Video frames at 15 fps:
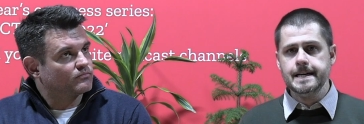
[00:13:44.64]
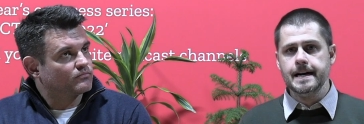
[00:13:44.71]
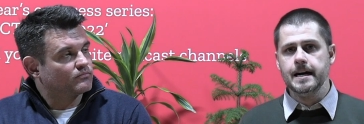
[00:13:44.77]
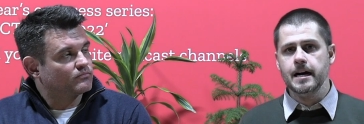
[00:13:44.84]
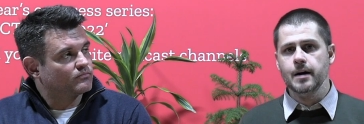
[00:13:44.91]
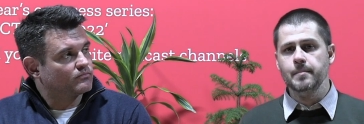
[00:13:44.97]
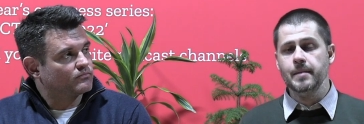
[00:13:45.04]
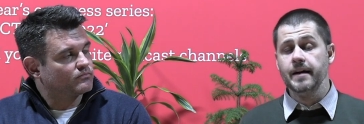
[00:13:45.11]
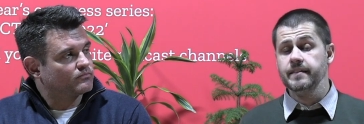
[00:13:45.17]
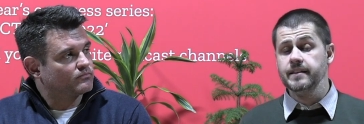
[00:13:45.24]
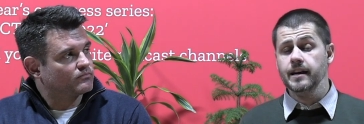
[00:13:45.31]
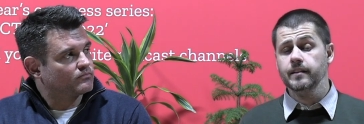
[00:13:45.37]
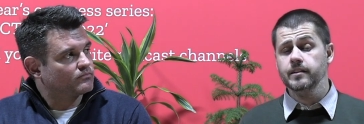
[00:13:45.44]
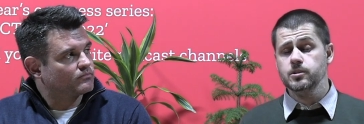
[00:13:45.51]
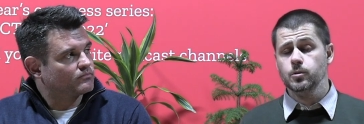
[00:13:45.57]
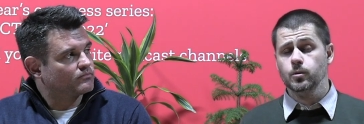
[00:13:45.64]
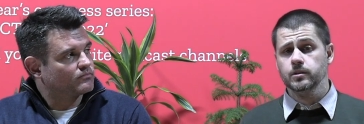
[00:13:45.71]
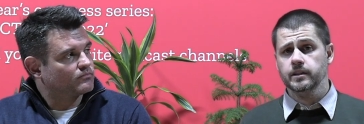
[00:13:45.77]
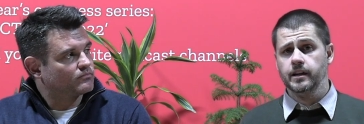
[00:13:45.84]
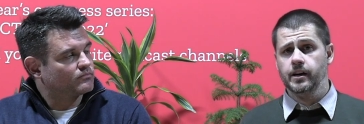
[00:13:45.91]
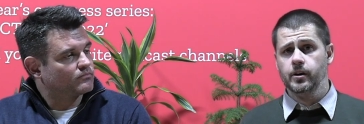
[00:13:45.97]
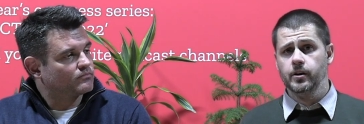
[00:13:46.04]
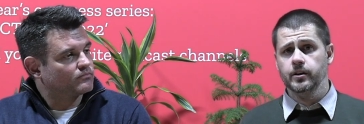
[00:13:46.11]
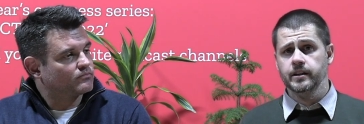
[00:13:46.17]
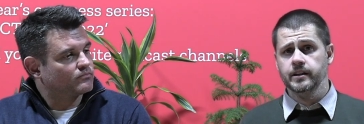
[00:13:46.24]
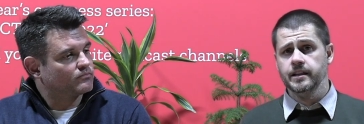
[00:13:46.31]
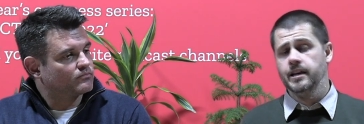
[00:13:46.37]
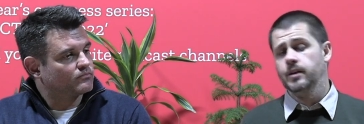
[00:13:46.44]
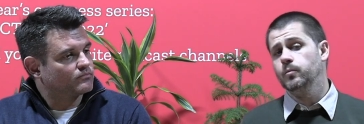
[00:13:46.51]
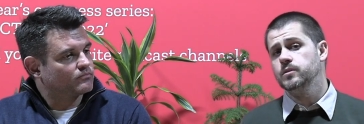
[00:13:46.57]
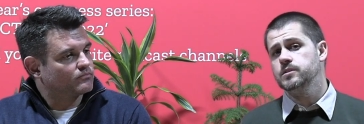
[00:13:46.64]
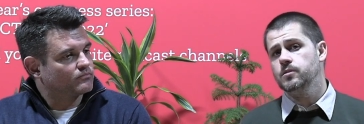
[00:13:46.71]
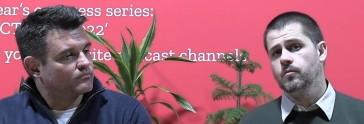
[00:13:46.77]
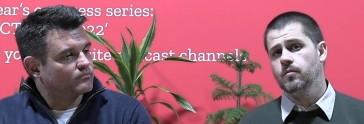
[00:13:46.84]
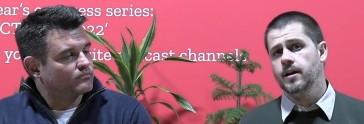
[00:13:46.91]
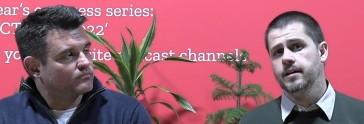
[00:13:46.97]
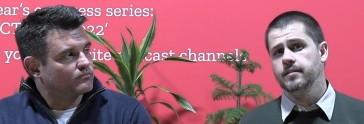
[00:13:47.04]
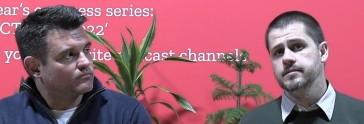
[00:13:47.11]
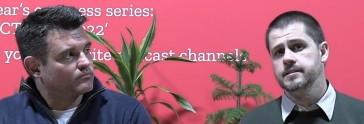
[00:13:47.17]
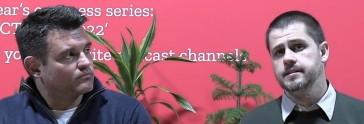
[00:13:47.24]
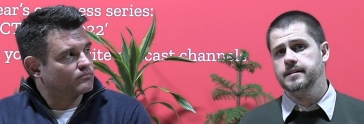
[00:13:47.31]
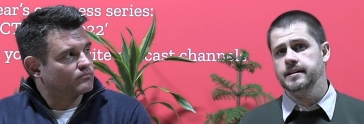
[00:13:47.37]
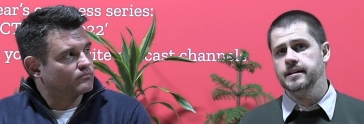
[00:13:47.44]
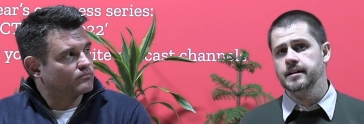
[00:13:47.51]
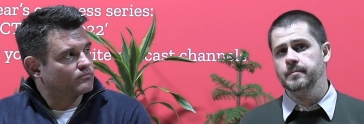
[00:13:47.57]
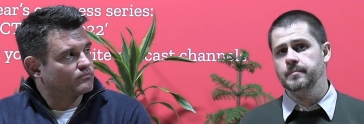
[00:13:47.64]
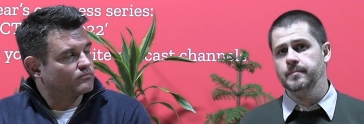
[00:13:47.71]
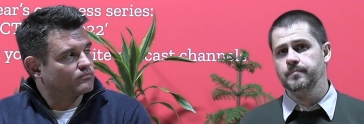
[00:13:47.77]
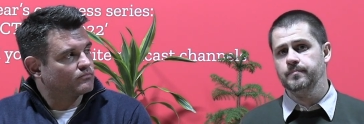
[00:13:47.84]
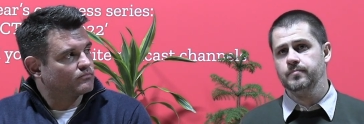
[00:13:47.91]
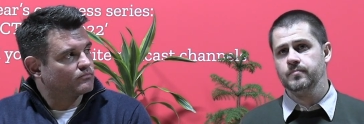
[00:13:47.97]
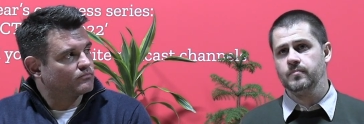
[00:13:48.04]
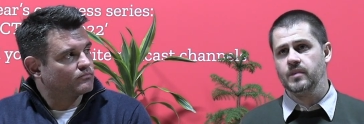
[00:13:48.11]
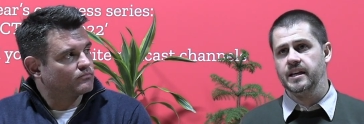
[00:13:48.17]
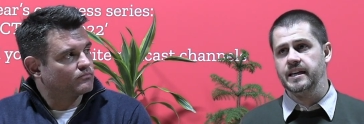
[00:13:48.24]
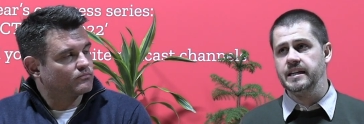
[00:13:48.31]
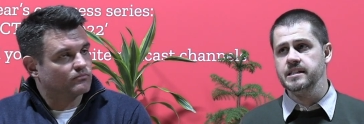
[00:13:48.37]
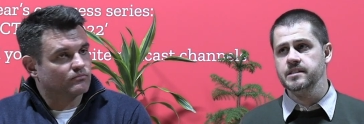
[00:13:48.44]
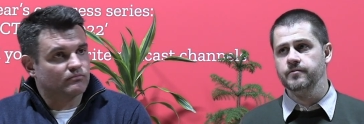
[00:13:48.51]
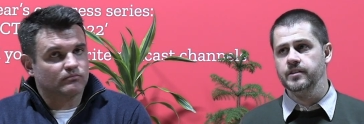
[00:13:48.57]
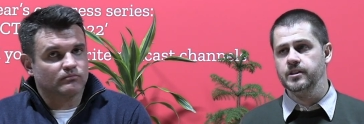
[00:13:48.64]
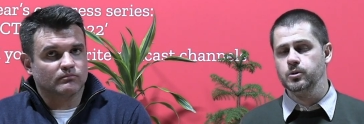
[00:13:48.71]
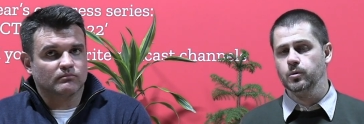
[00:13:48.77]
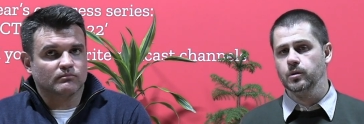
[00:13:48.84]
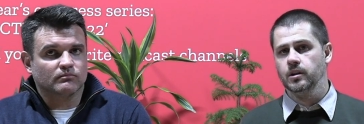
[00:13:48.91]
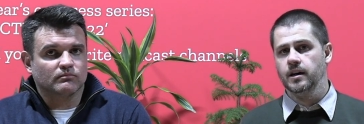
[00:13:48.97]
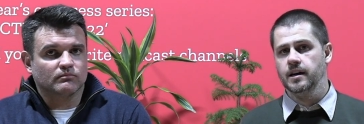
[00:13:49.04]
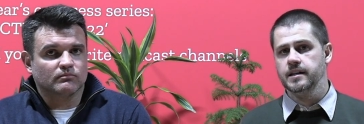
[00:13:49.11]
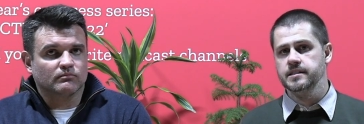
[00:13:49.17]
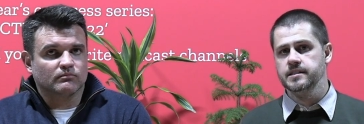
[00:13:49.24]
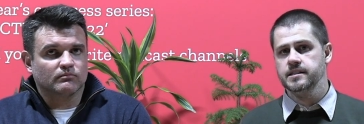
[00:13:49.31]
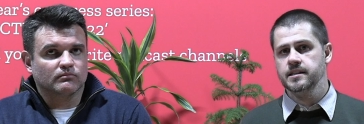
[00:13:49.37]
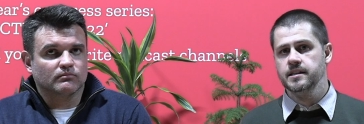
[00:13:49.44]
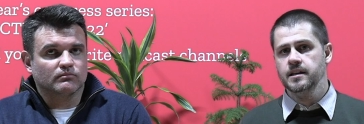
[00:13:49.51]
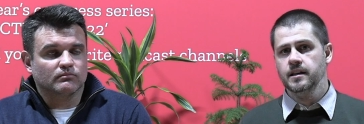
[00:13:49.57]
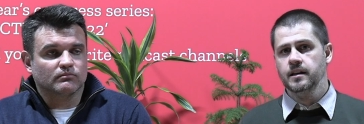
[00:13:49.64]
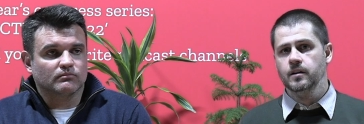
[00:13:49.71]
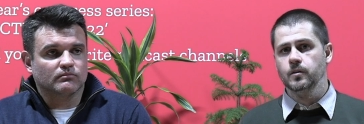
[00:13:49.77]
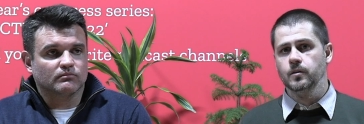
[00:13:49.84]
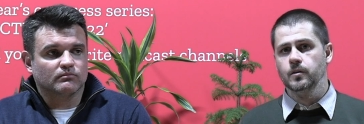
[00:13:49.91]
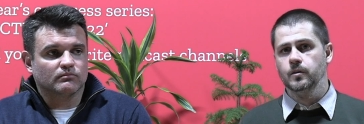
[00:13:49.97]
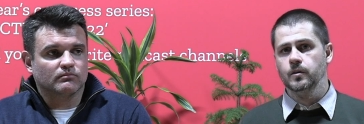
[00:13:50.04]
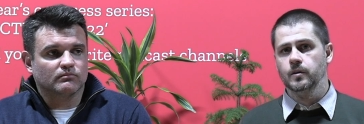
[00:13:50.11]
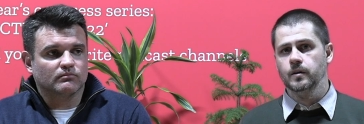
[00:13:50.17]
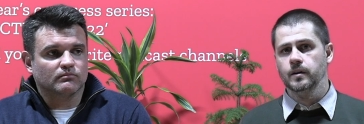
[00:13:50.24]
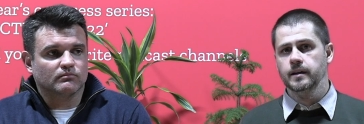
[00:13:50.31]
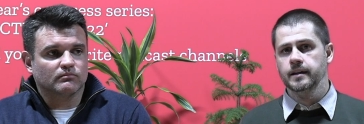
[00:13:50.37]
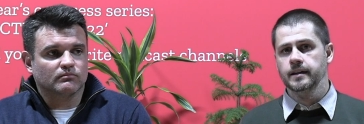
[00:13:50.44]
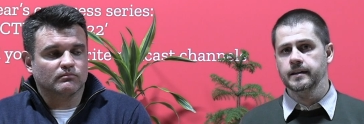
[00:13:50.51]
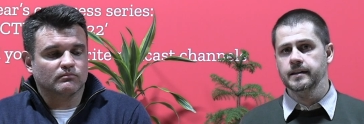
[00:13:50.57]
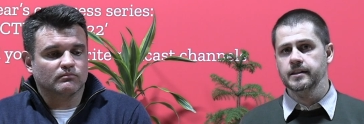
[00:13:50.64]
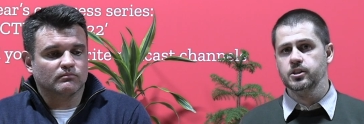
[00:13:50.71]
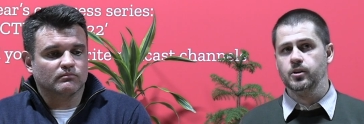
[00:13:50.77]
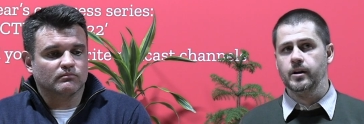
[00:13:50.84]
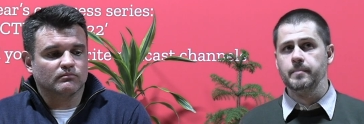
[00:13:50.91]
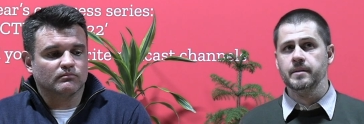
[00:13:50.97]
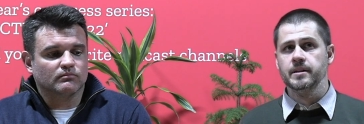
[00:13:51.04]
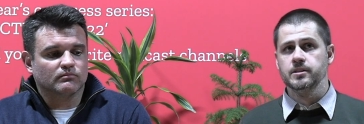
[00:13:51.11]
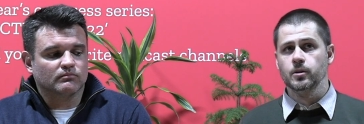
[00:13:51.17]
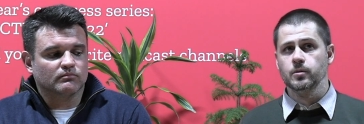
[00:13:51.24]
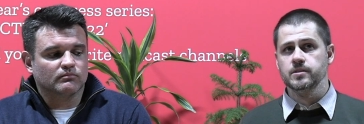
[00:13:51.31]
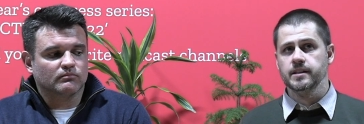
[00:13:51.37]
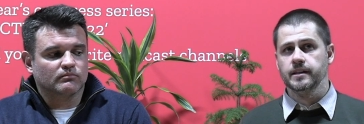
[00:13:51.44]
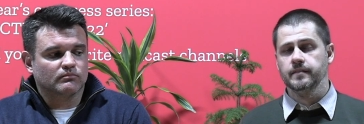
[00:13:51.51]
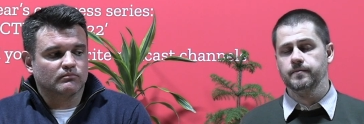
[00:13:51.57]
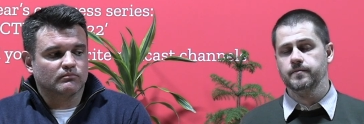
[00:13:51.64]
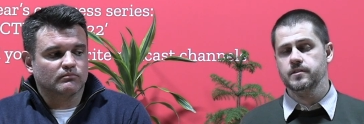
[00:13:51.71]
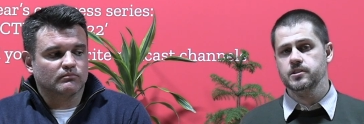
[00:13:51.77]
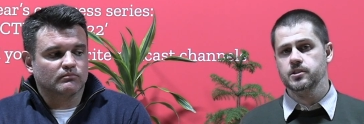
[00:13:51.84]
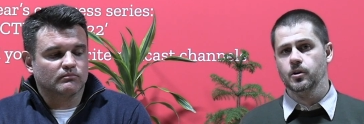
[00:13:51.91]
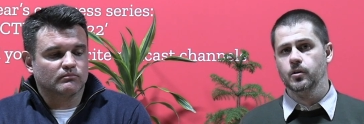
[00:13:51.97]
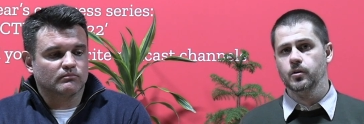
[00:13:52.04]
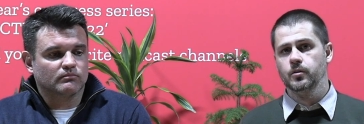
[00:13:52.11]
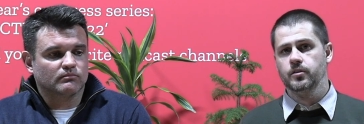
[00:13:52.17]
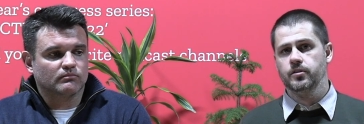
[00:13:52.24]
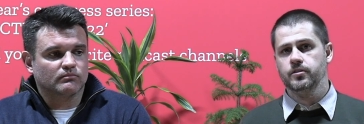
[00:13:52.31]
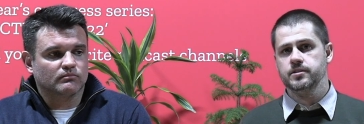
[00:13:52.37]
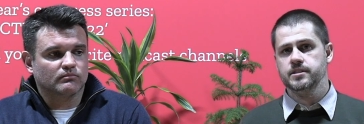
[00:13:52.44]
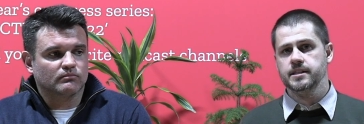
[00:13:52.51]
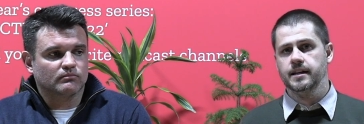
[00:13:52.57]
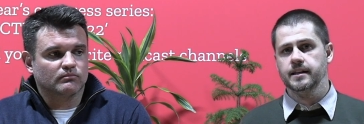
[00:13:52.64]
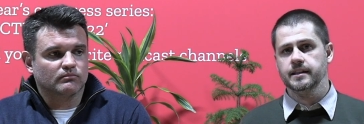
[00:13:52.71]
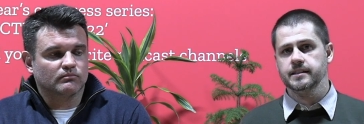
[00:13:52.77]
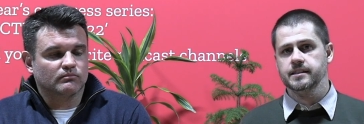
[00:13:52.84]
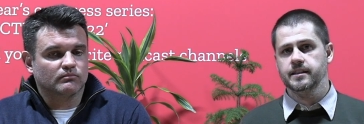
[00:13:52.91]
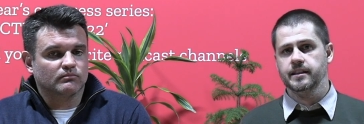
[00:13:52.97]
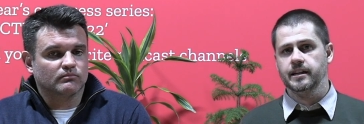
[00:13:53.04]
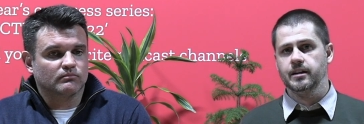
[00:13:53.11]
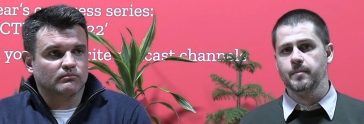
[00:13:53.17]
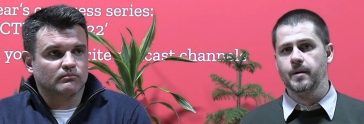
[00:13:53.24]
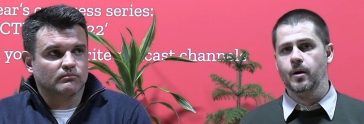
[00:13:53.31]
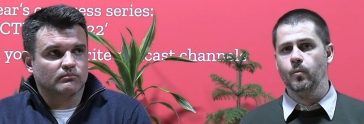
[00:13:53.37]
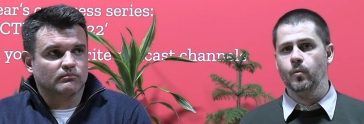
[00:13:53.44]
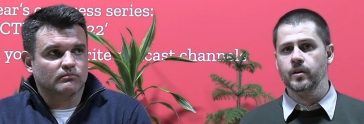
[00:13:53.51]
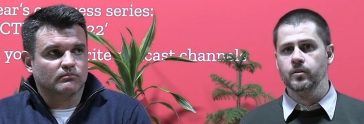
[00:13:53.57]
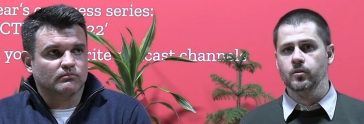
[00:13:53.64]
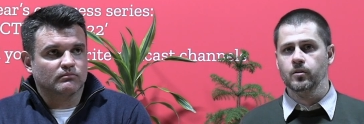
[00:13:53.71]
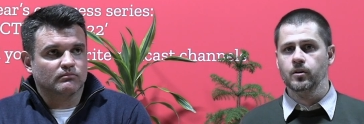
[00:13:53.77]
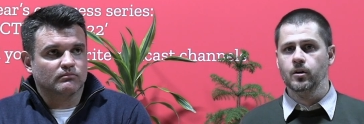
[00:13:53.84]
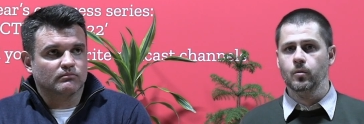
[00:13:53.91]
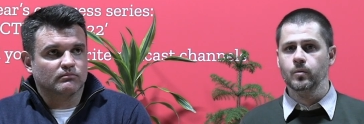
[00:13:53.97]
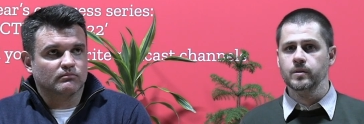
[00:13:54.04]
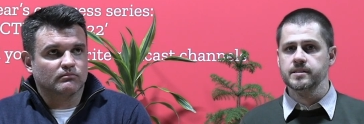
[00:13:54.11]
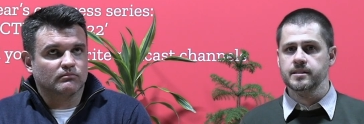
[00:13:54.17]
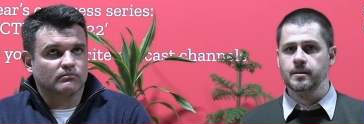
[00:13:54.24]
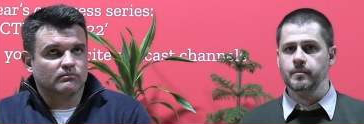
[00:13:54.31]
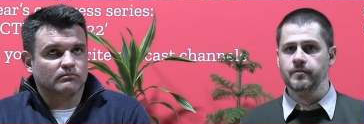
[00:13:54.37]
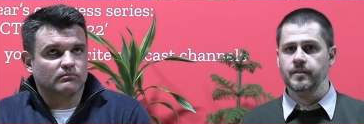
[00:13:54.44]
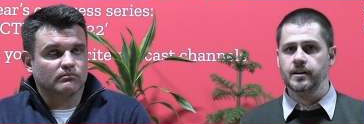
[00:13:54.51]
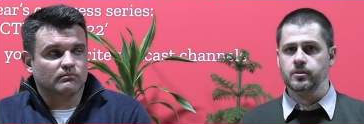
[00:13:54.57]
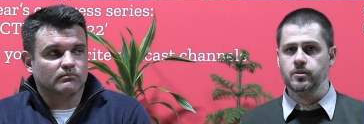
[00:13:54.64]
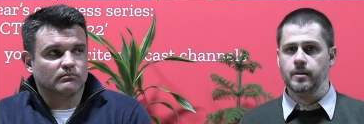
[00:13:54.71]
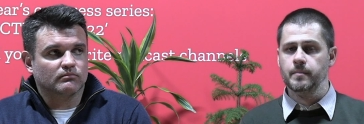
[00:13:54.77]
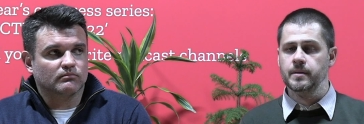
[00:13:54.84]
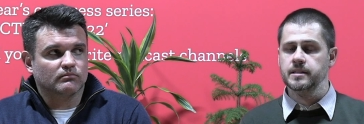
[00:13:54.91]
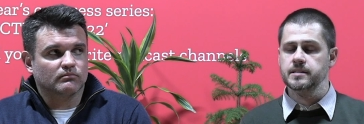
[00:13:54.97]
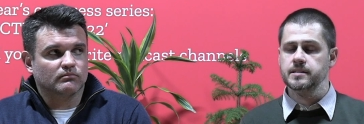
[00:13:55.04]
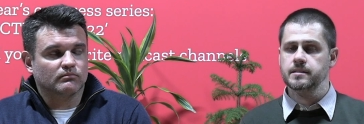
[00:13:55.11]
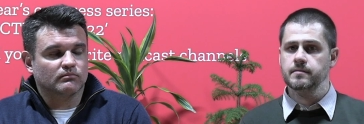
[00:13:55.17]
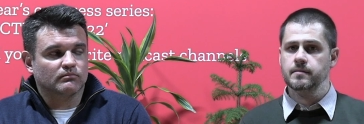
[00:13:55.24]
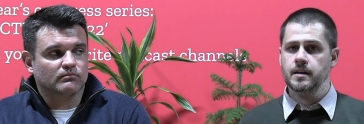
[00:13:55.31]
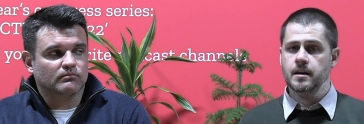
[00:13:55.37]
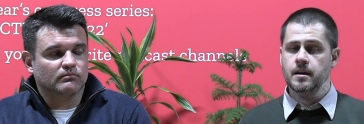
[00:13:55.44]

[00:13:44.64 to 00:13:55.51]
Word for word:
Speaker 1: And the other talk that I heard in there was around individualized or treatment dosing. So starting to think about whether or not with some of our treatments,